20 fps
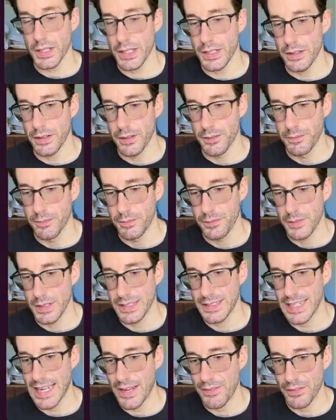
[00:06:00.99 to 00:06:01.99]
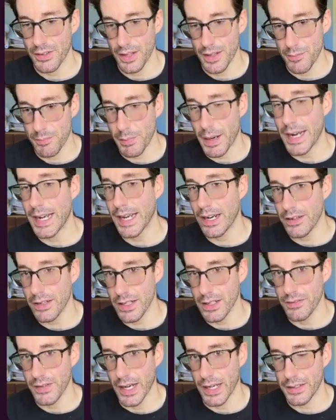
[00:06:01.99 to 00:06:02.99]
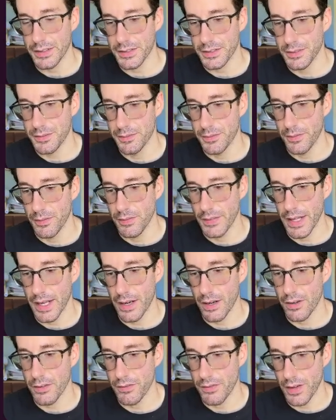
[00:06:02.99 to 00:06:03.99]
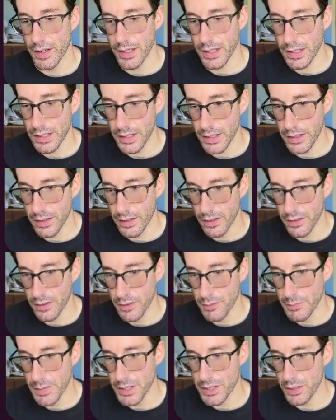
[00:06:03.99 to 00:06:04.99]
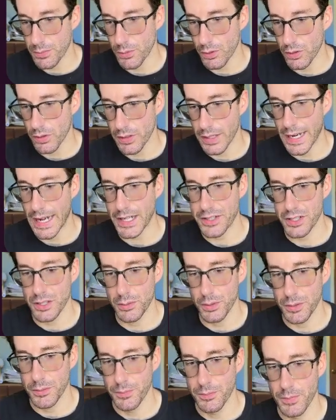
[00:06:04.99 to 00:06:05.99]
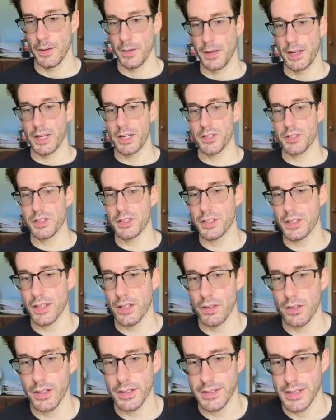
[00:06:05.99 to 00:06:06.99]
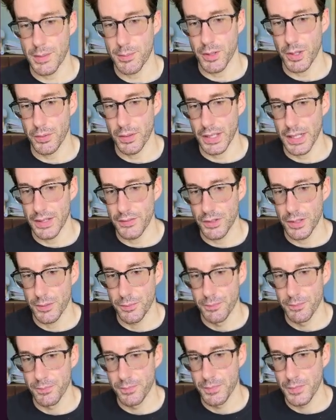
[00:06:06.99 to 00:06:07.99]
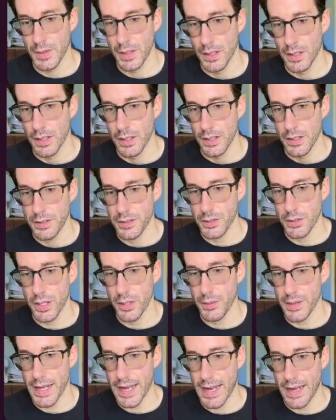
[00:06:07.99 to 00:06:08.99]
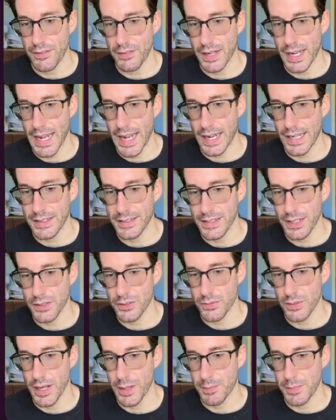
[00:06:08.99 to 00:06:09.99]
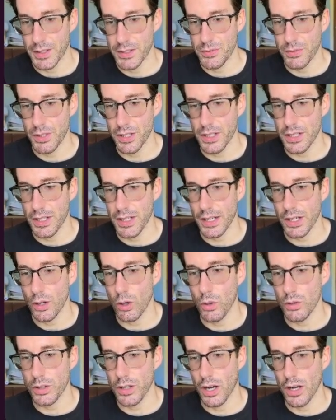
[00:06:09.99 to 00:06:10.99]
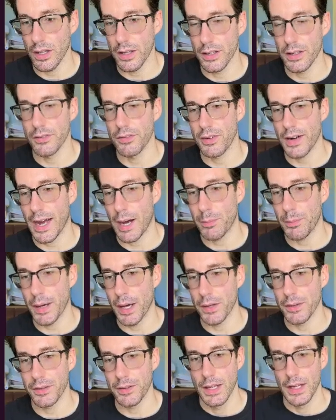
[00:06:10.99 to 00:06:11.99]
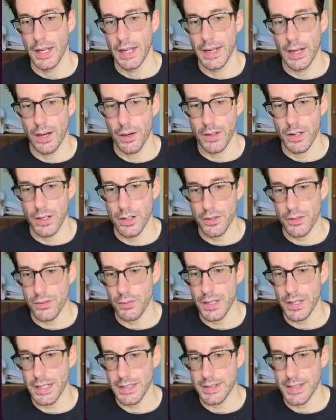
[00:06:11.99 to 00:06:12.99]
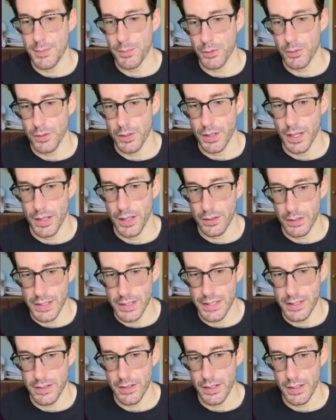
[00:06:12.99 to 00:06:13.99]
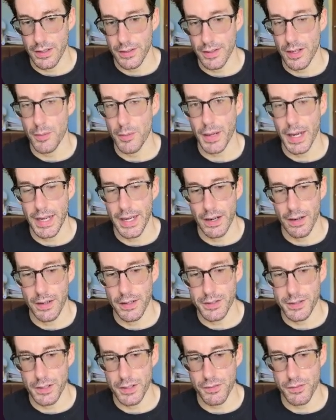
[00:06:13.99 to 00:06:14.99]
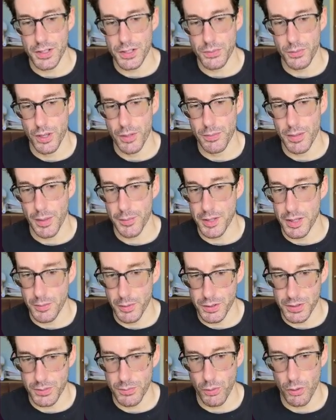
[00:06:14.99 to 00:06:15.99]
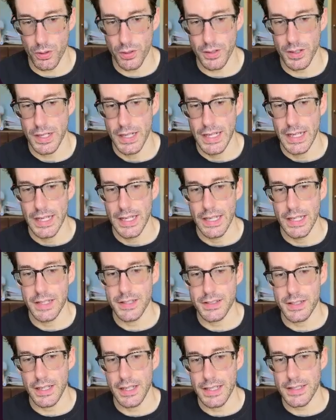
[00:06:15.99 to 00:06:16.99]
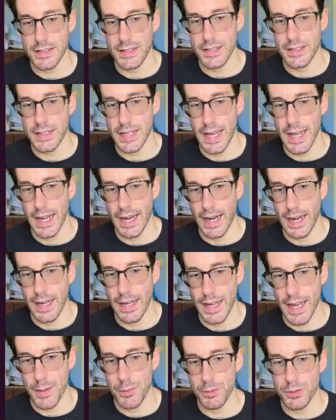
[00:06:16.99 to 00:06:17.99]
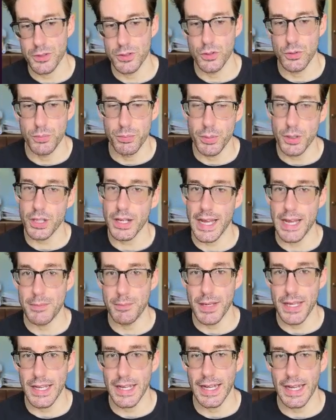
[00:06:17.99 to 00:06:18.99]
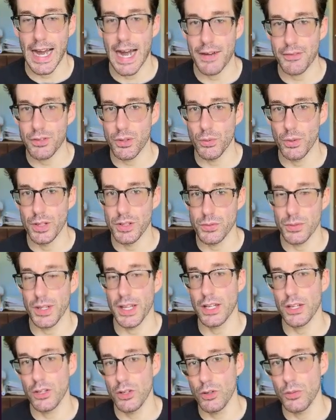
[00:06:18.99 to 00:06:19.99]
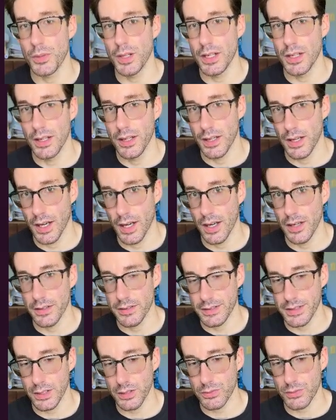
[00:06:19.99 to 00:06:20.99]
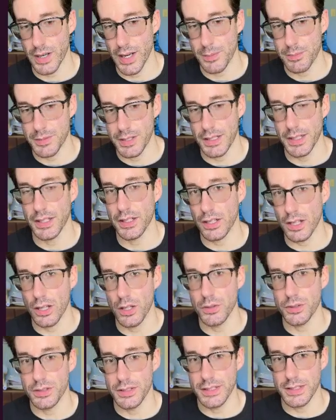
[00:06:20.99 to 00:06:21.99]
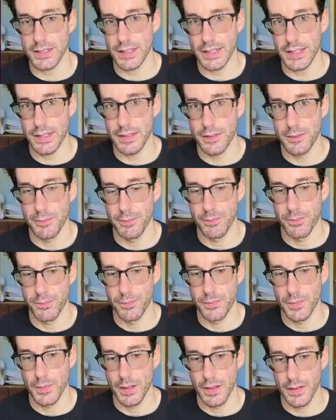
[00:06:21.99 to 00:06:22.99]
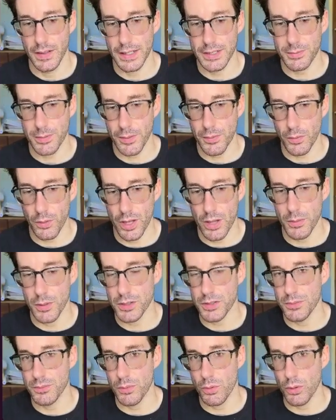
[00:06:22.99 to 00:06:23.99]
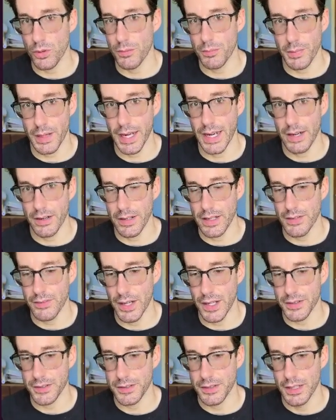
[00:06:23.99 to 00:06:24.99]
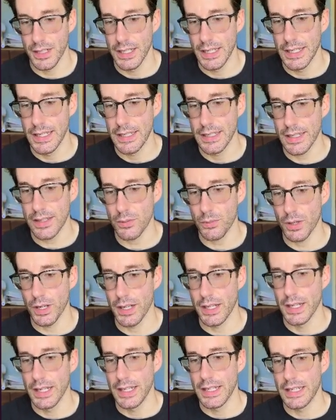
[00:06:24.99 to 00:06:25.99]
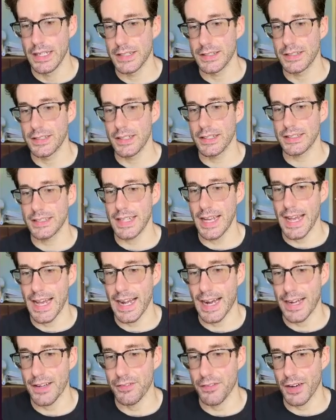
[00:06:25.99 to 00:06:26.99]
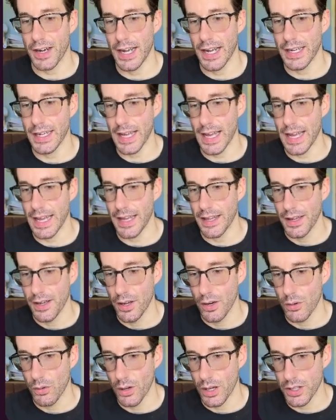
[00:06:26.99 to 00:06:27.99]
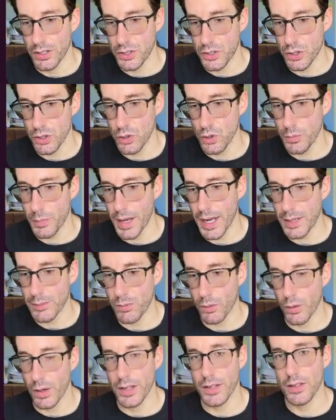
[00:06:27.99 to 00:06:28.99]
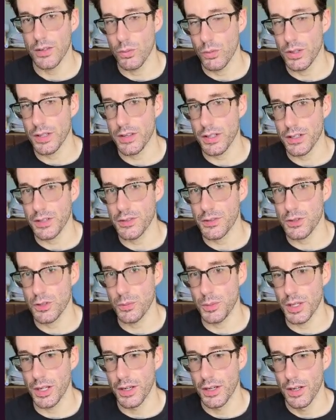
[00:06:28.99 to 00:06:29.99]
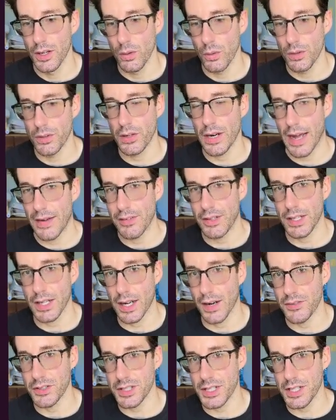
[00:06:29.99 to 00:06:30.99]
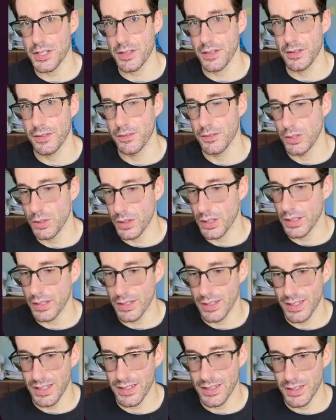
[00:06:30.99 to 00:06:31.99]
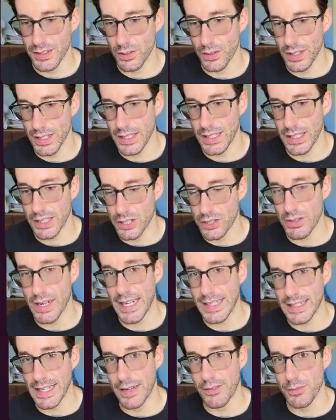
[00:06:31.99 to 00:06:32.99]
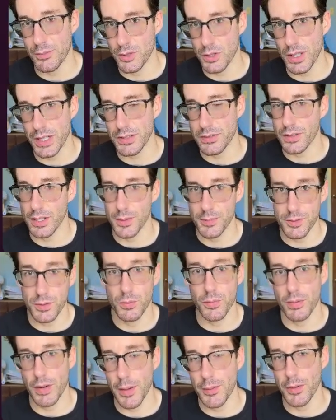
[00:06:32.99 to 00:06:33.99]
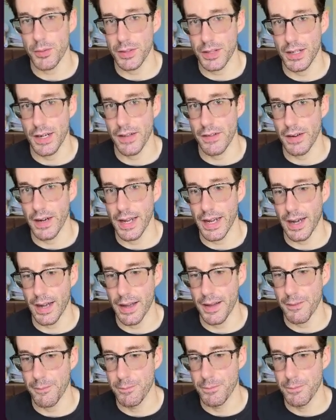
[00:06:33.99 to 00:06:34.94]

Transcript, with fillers: here is to have binary evals that are very clear, measurable, and actionable. And here's just a little example I want to give you. So here we have an A I sales rep that's really good at cold calling for outbound. And now here are three example uh, criteria that are binary. So the first one, probably the most important, is, is this A I able to book a meeting afterwards with a human uh, sales rep to then close this lead? That's probably one of the most important binary evals. Another one is, does the A I find a, a true pain point with the consumer when they're having the conversation? You can, you can extract that from transcripts, probably with another A I.